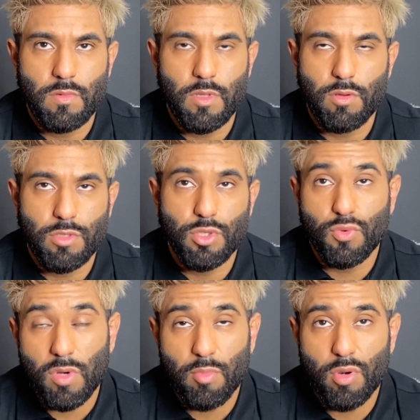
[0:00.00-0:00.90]
little
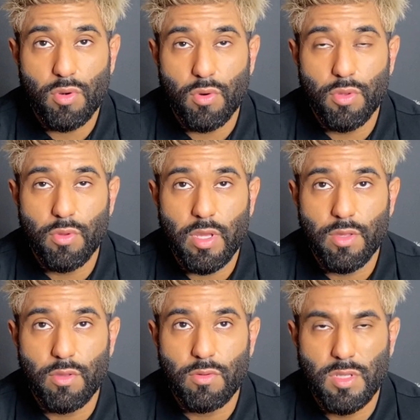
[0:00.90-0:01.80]
scrubber, or you can
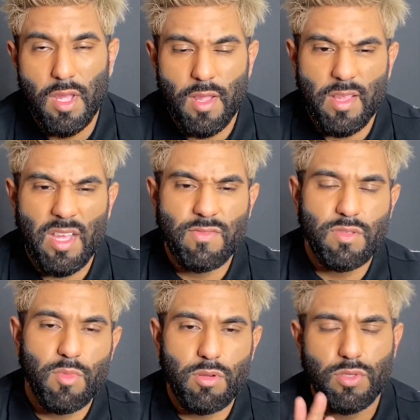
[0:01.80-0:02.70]
use, they have
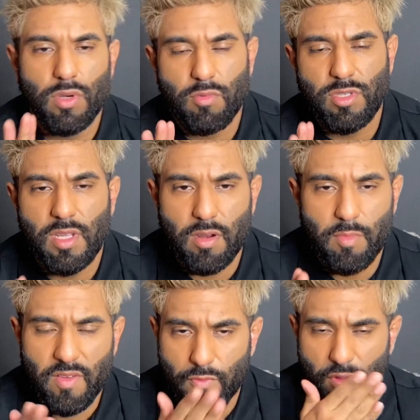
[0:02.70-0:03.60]
some little scrubbers that are
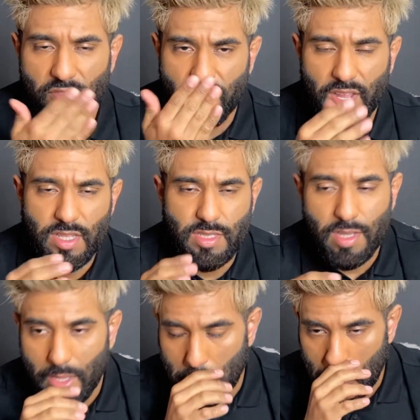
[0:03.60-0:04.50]
meant for the face,
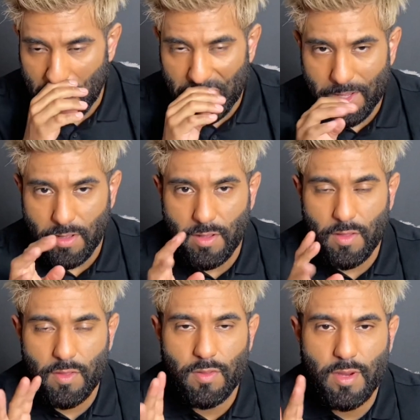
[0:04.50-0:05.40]
and they're like
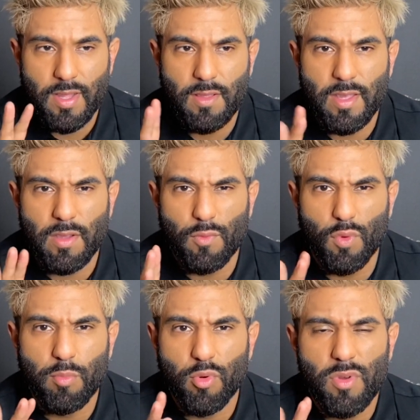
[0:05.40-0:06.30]
they're kind of like
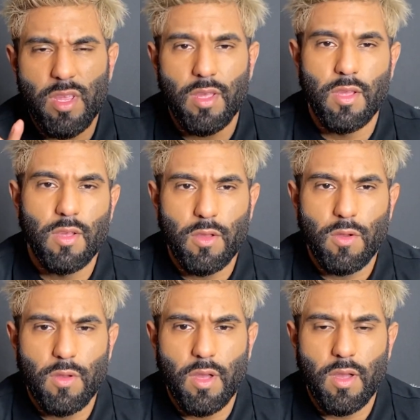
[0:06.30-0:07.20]
rubbery,
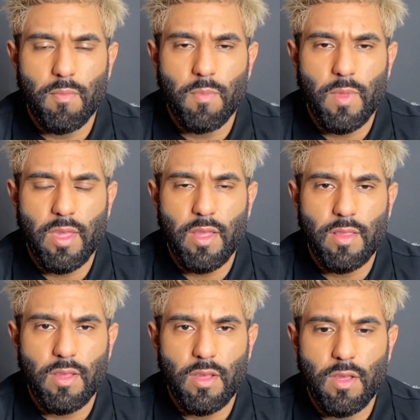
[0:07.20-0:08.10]

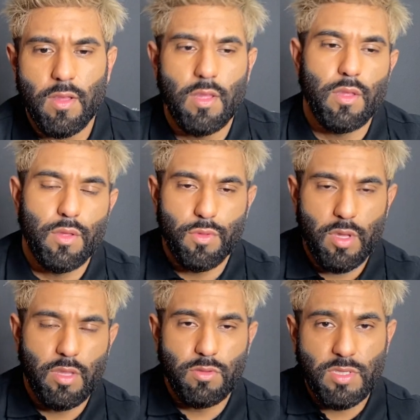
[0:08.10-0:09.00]
and
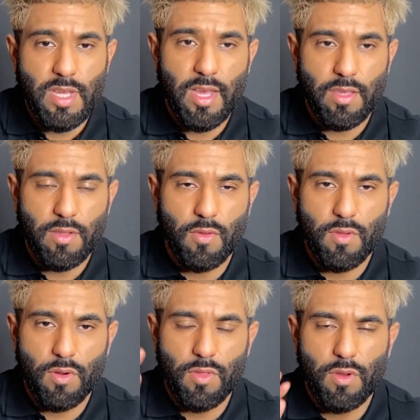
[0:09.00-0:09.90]
you can use that.
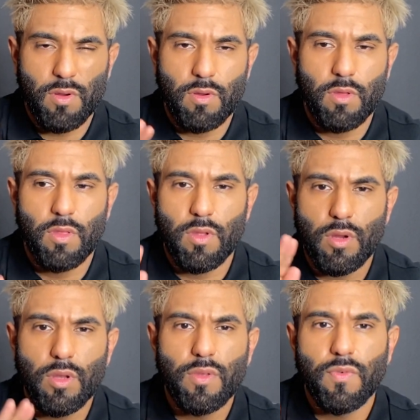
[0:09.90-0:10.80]

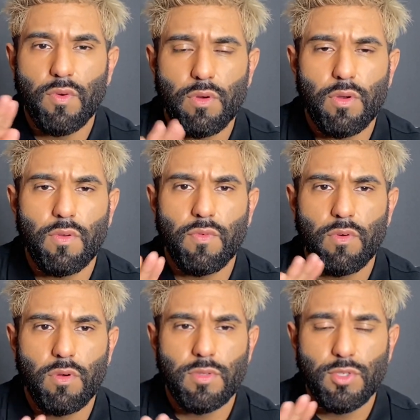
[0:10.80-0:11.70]
They're good
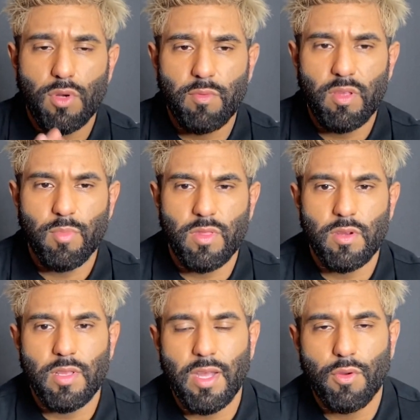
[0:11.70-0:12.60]
for scrubbing, but
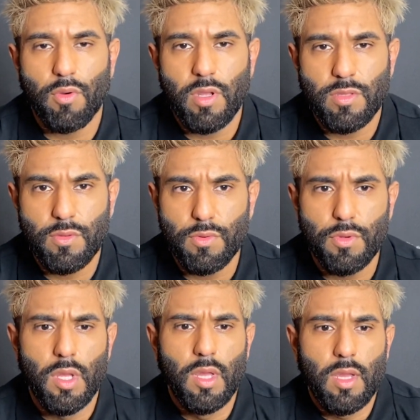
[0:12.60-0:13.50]
they're not going
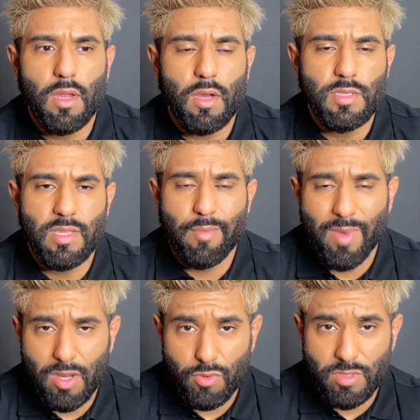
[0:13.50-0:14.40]
to cause any
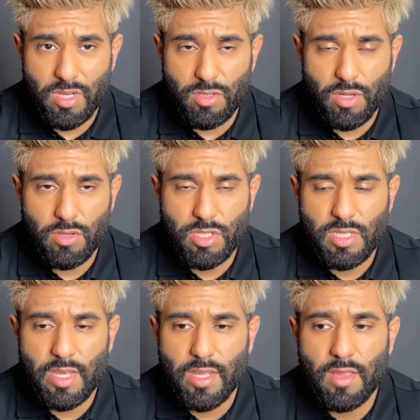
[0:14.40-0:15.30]
micro tears on your
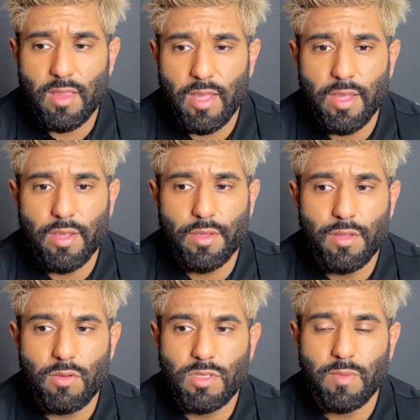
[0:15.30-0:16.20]
skin, like
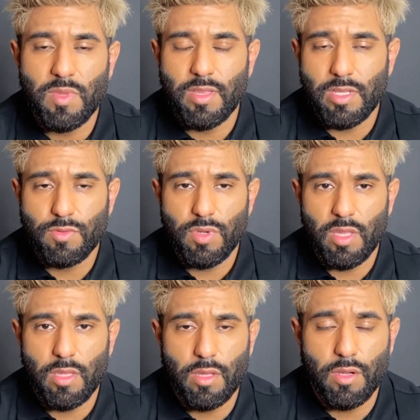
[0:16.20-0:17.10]
something that's
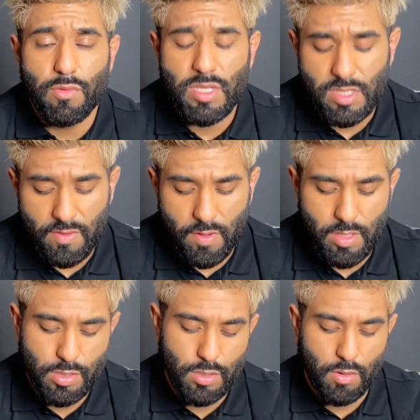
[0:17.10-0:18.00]
really aggressive.
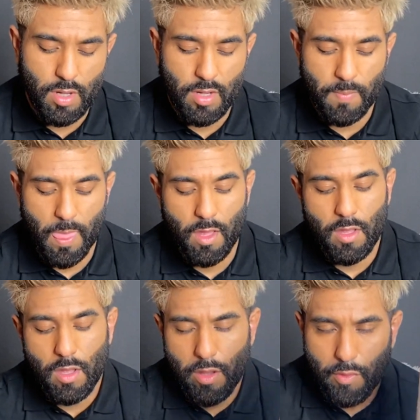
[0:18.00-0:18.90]
So
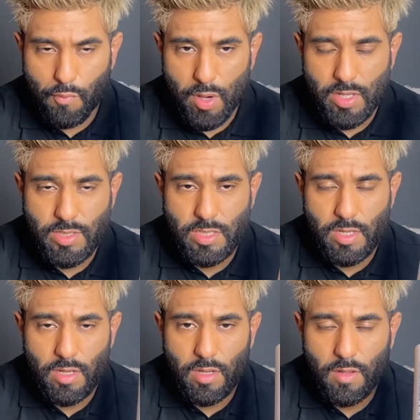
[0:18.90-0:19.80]
once
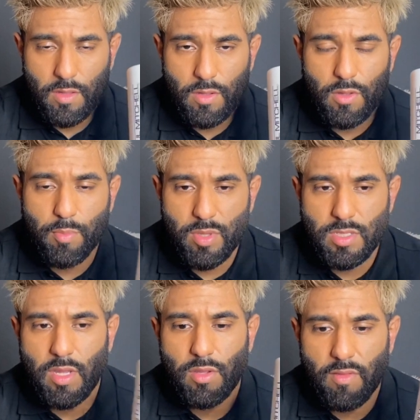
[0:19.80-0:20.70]
you put
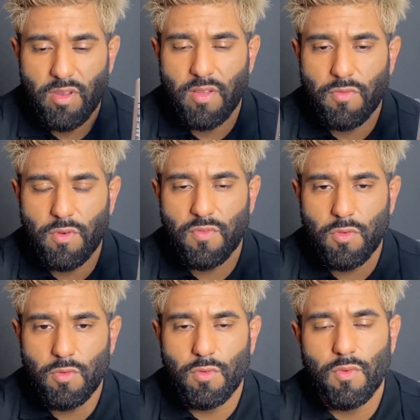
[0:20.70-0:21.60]
this on, you leave it on for a
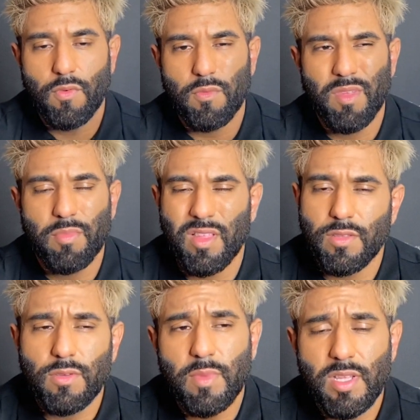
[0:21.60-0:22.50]
few, or maybe
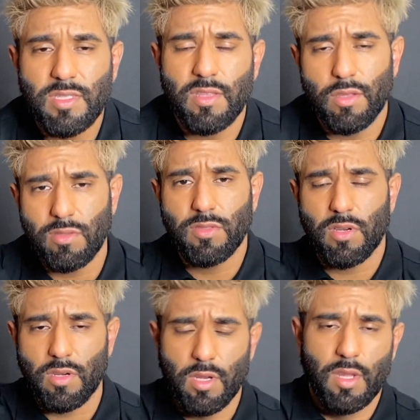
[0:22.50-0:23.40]
like 2 minutes, and then you
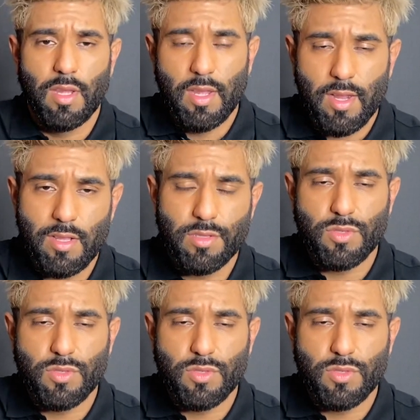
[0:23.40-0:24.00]
start kind of